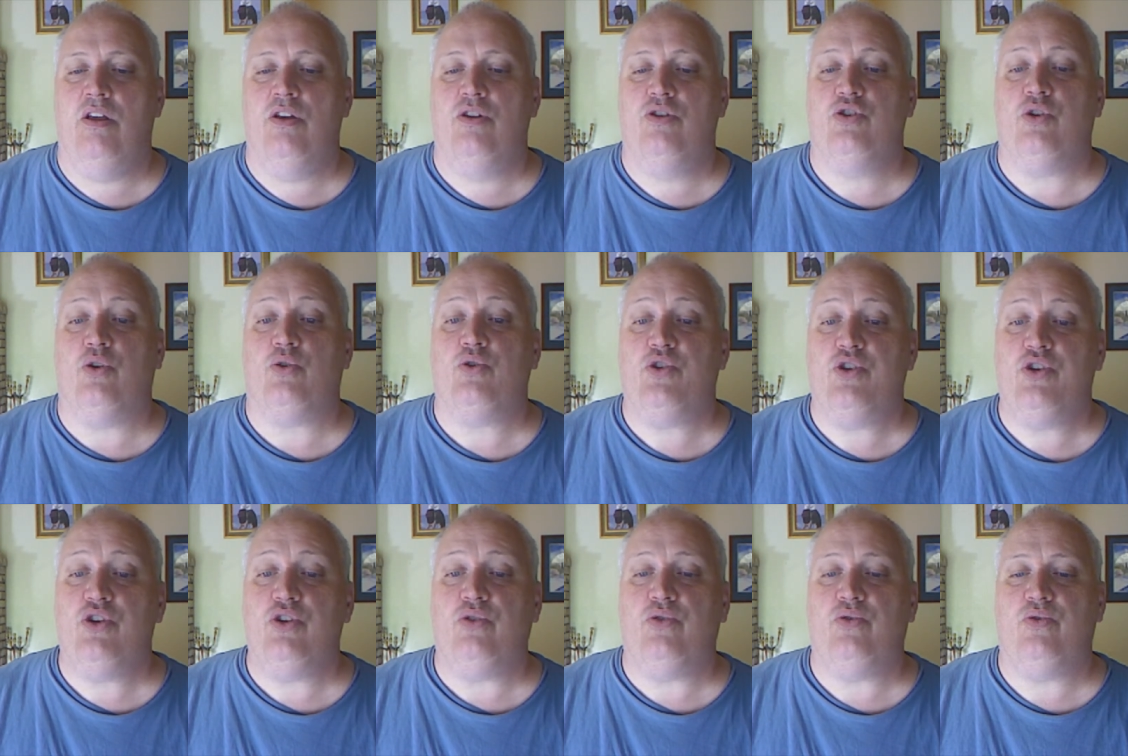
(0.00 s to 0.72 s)
So
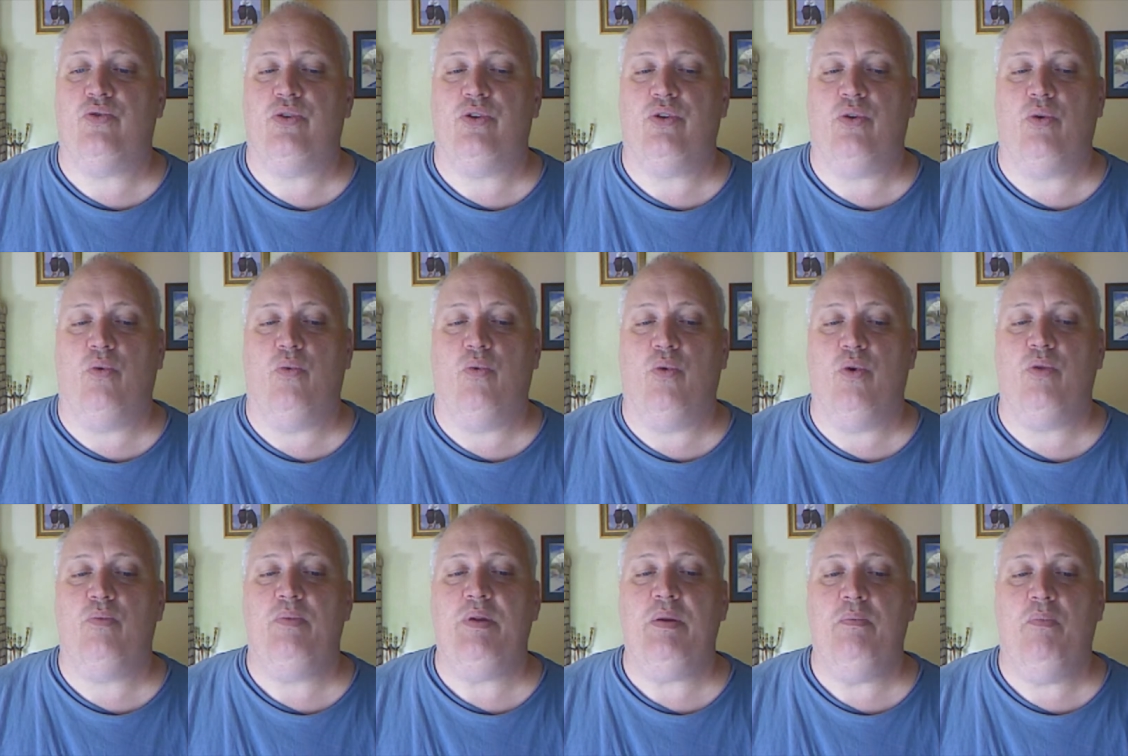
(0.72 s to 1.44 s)
children
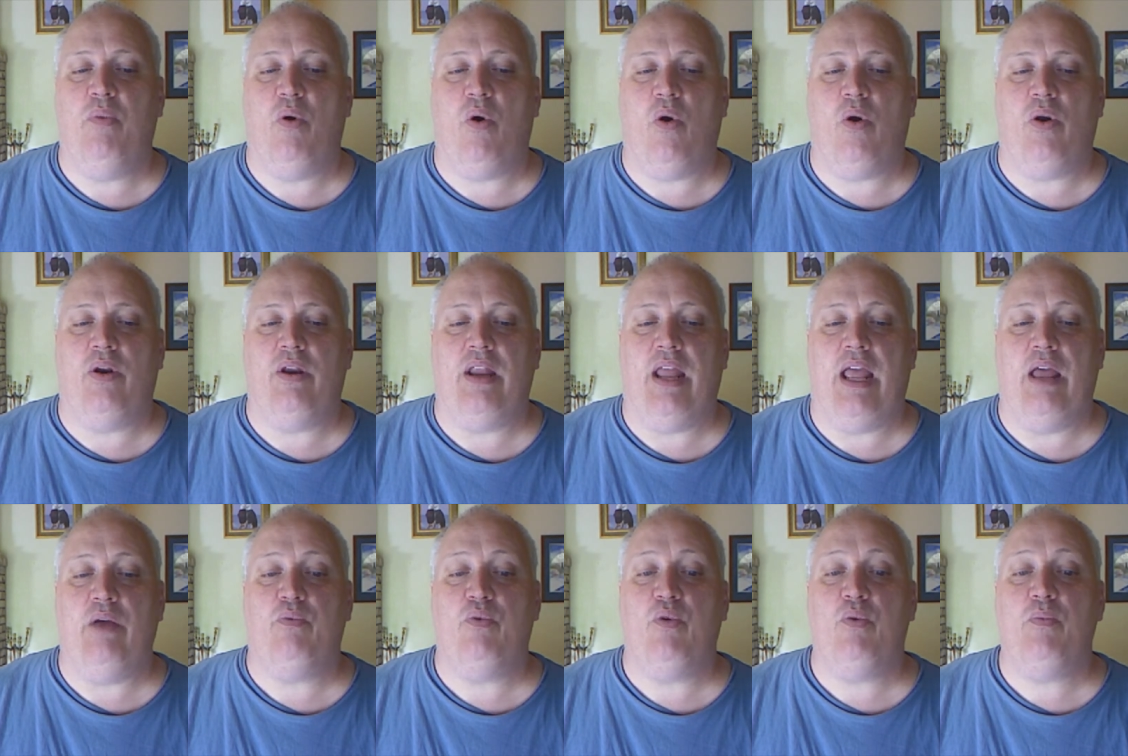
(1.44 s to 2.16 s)
will be born
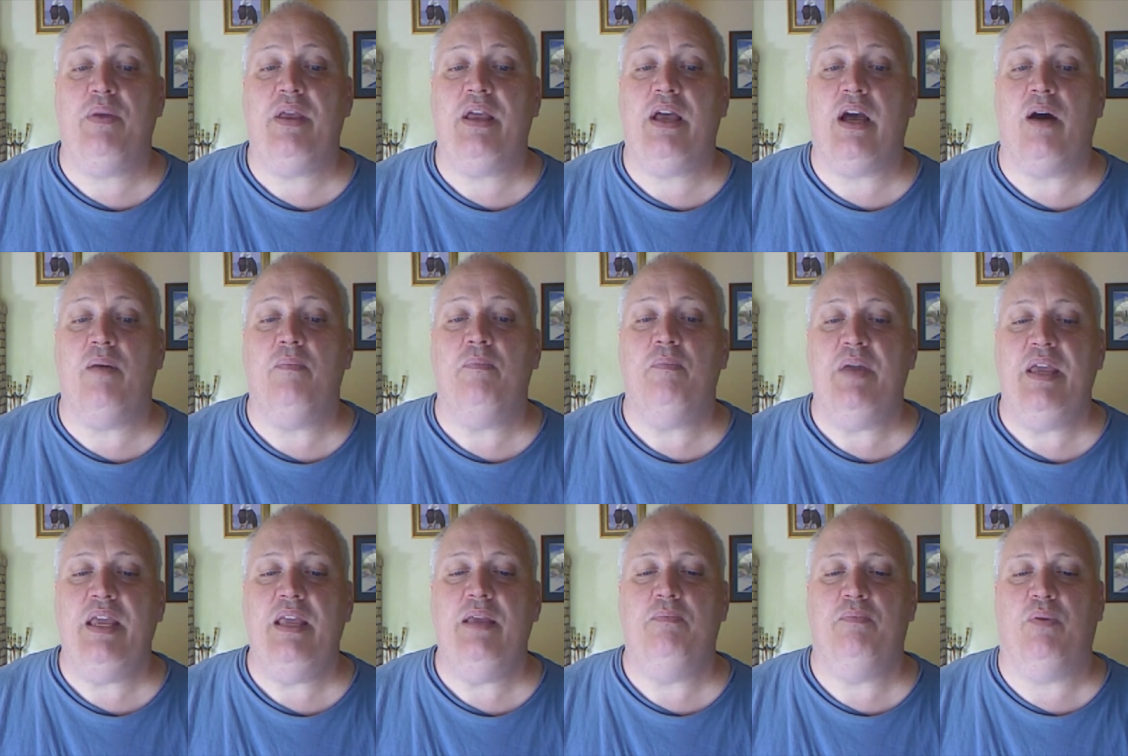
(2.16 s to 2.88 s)
and will become
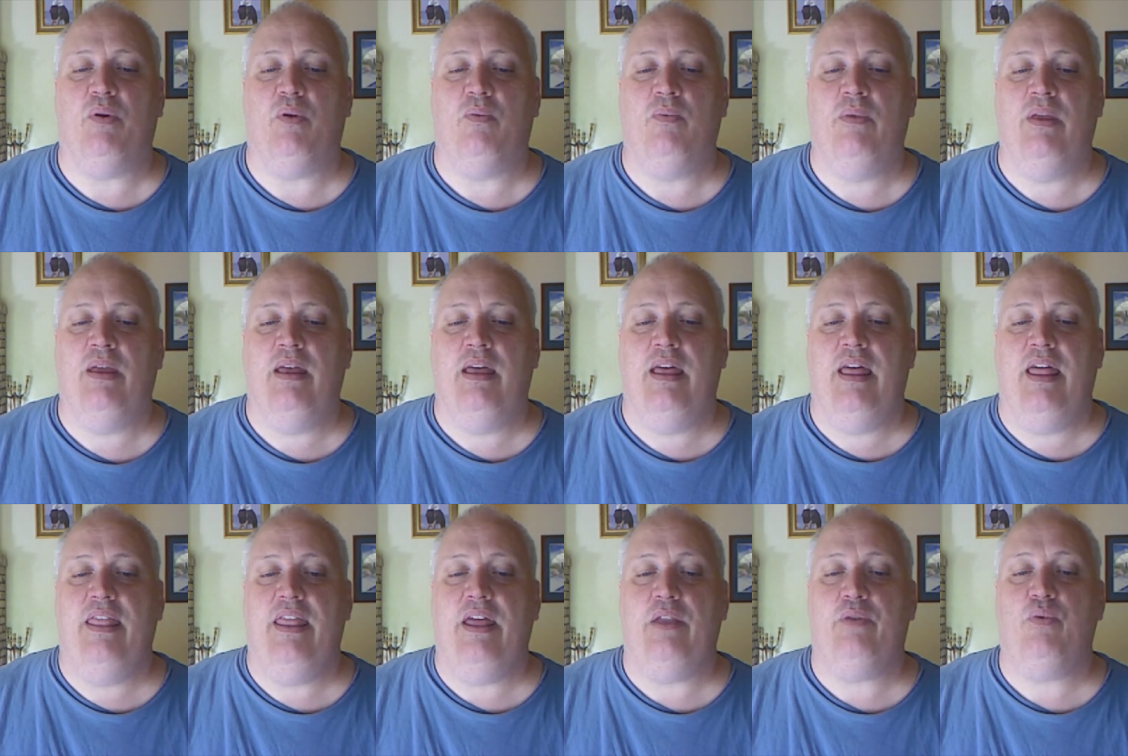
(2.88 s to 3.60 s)
people
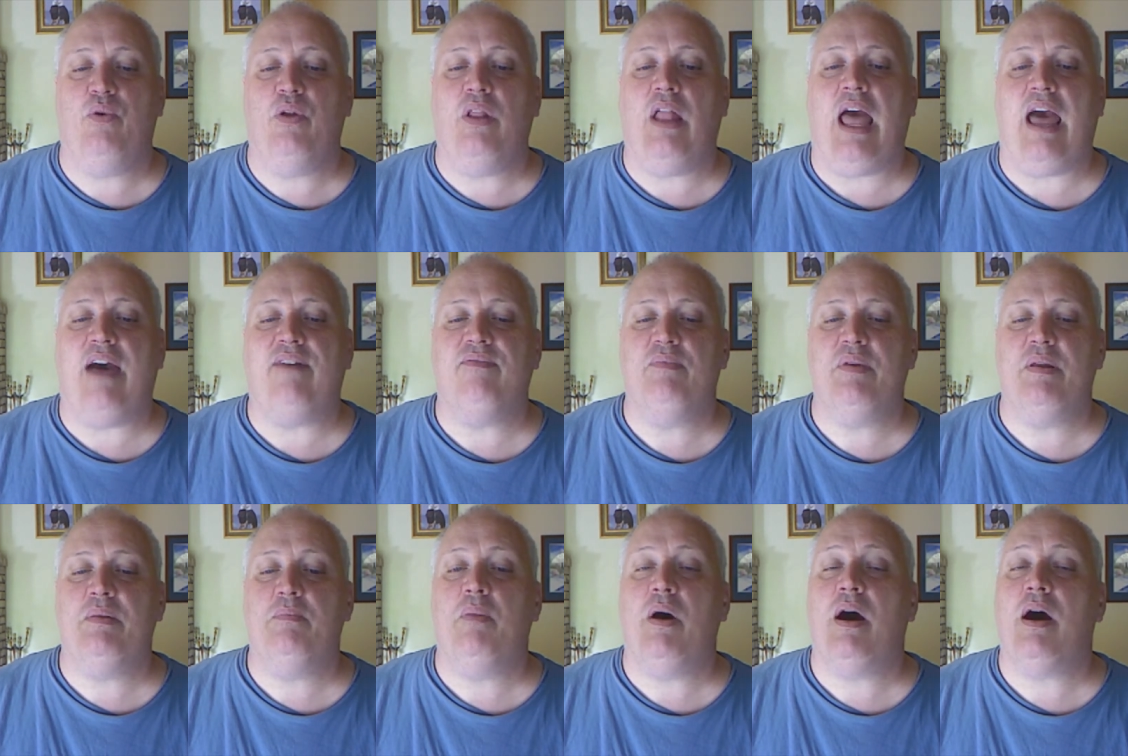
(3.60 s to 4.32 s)
that will have
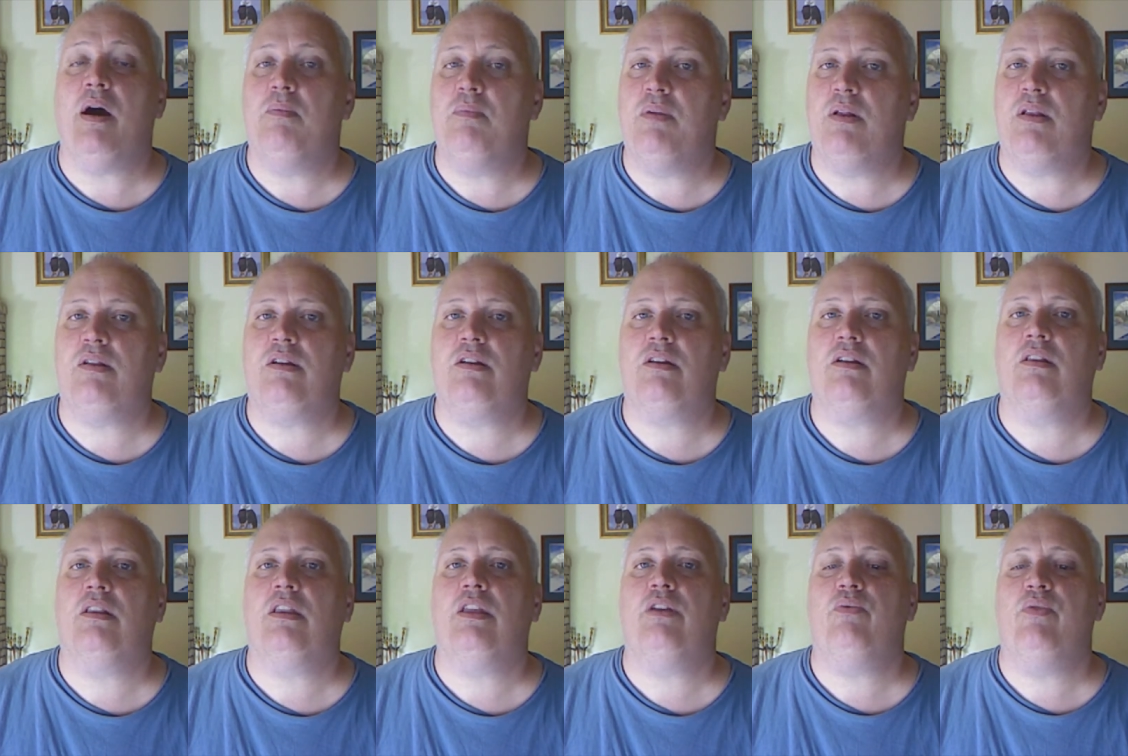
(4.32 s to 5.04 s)
been
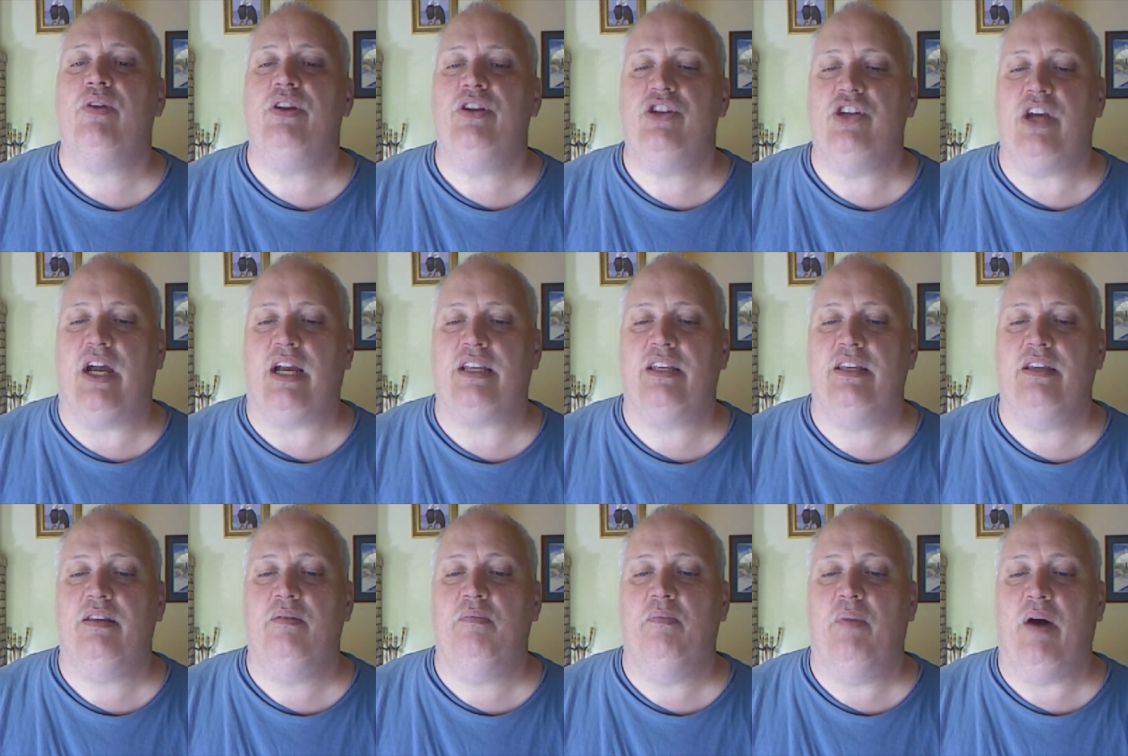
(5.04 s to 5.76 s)
publicly
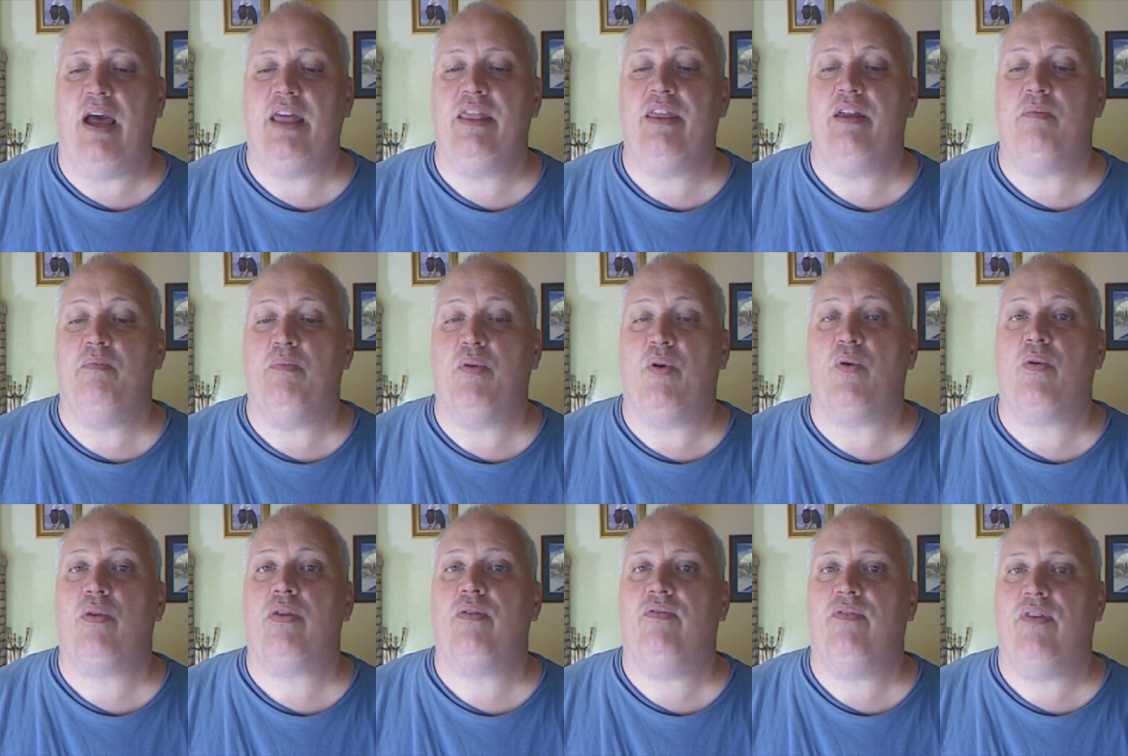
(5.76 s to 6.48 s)
rejected by their
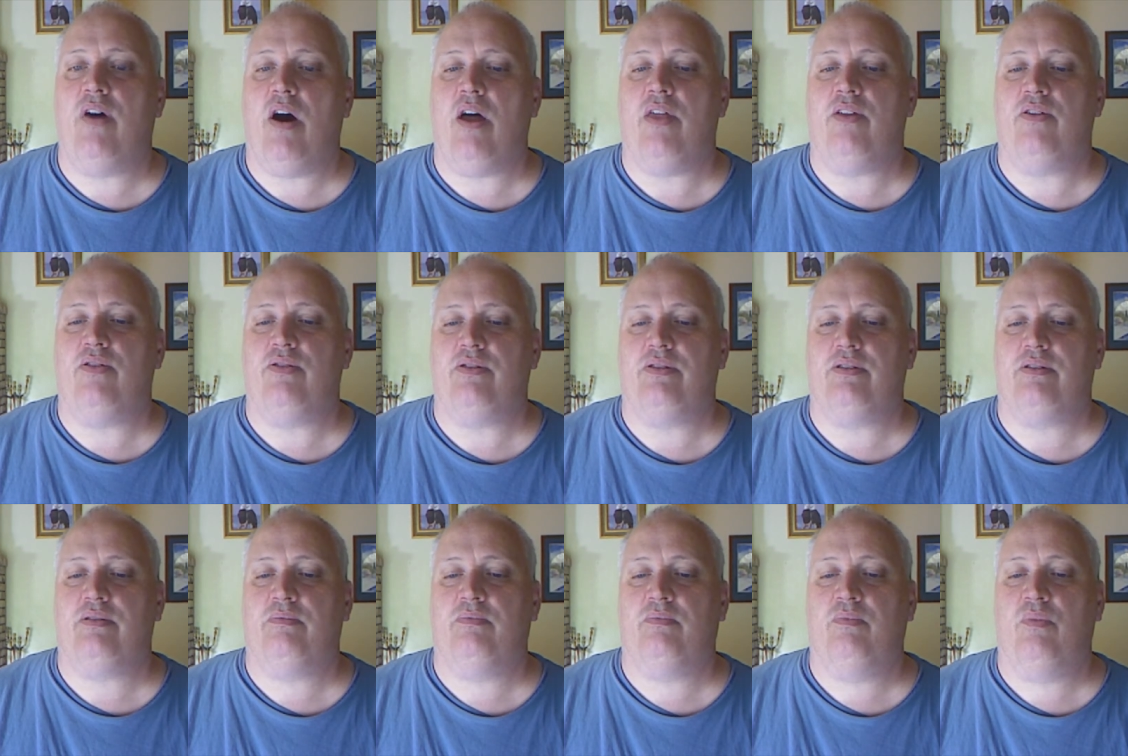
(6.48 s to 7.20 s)
birth
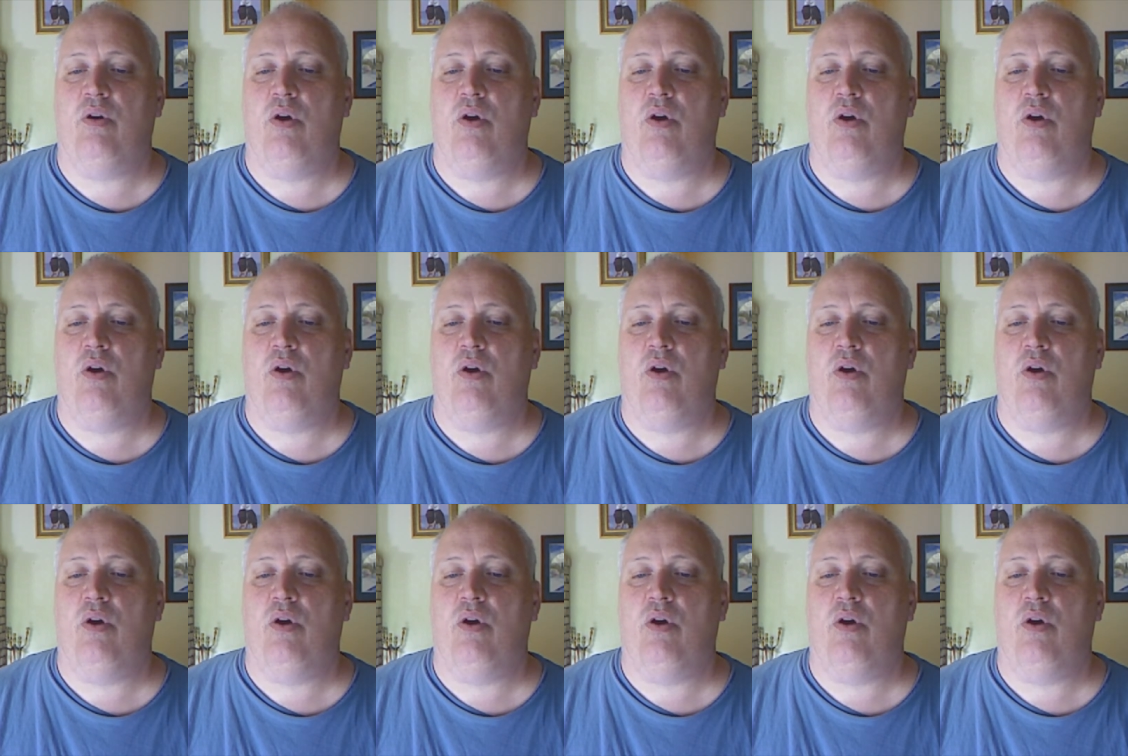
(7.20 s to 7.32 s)
fathers